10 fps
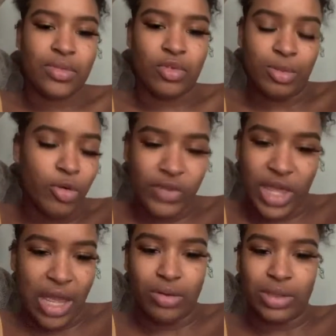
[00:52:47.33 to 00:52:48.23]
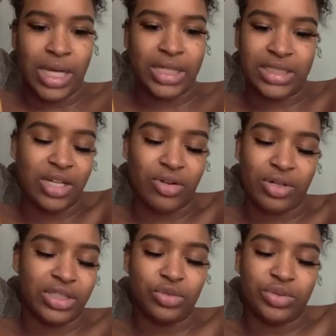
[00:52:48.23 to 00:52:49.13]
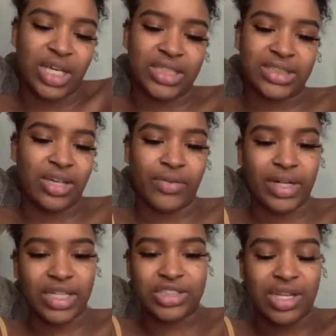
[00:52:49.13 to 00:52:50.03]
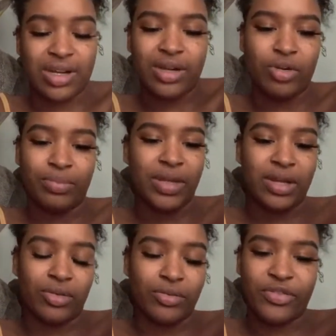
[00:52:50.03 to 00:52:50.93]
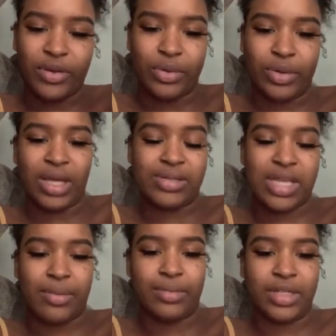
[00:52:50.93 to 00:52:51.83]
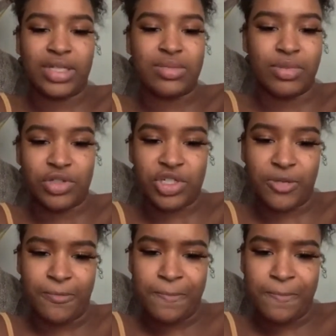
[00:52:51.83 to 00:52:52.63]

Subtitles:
Remove account. Like, it's literally 2 seconds to get rid of that shit. I don't fuck with no damn cyberbullying. That's some bullshit.